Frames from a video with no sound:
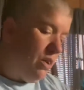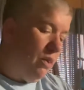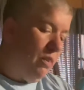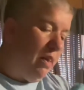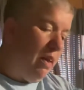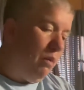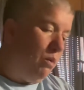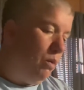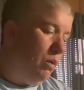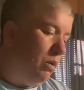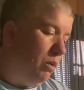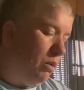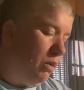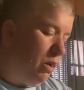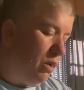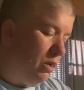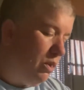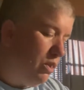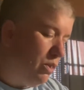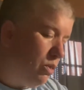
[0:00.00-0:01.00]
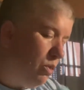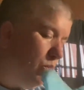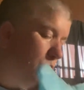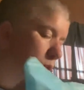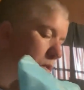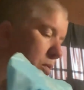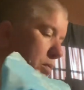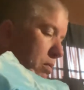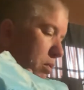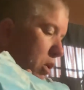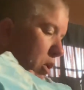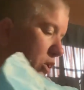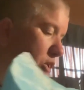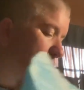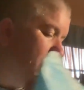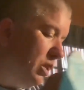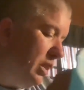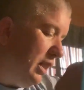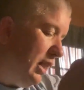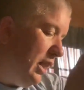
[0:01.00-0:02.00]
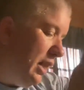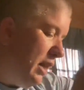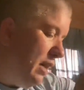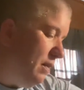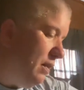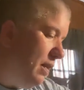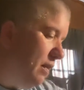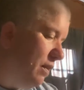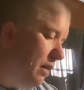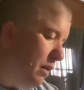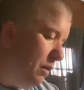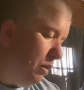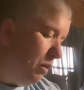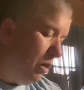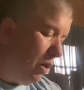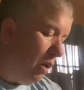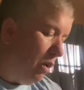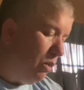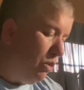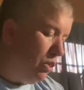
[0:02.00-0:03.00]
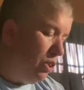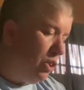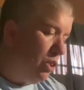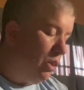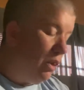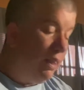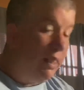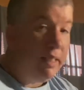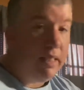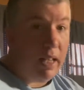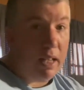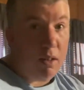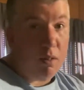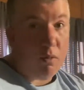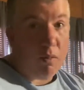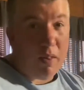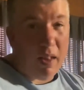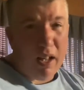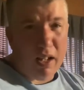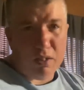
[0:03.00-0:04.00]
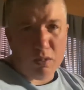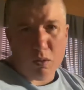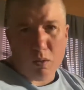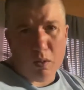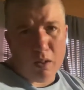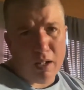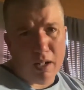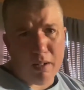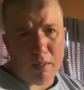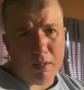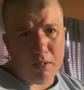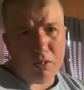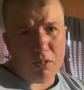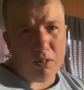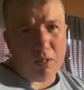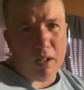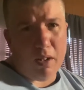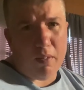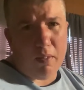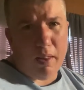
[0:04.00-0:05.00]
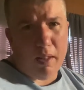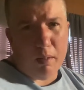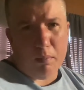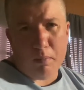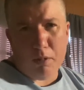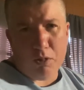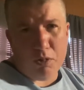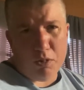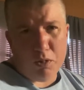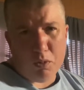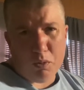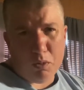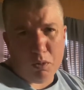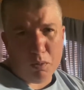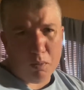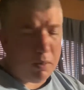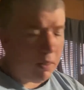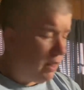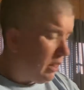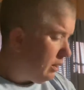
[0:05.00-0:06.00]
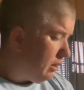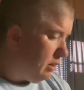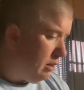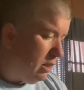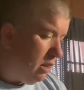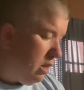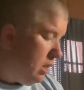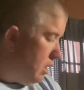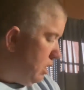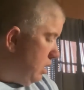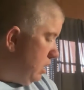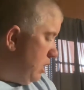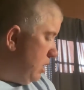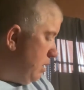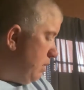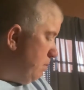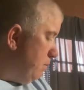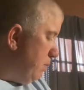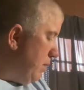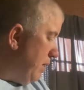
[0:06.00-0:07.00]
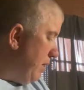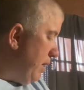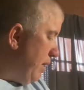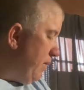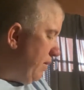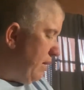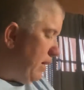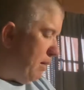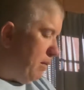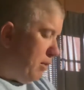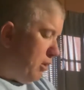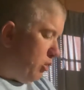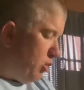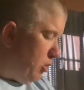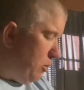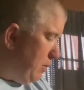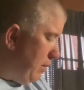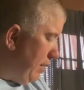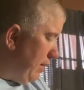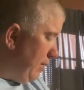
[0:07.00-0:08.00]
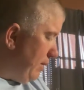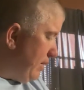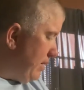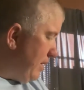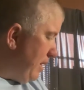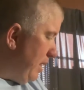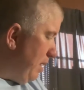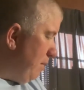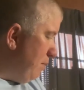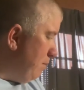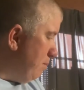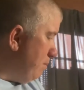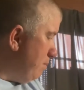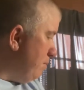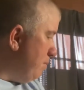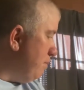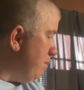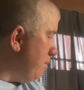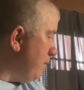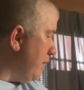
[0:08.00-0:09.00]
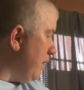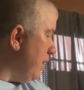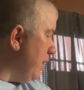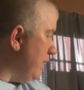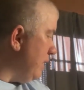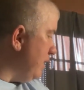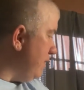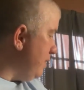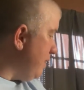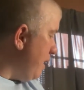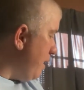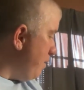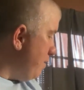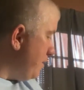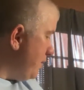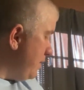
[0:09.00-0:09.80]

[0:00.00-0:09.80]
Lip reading: they will go to school partially, and then they will go to, at least I know for the high school. I'm not sure how the elementary schools are working, but I'm assuming the same concept.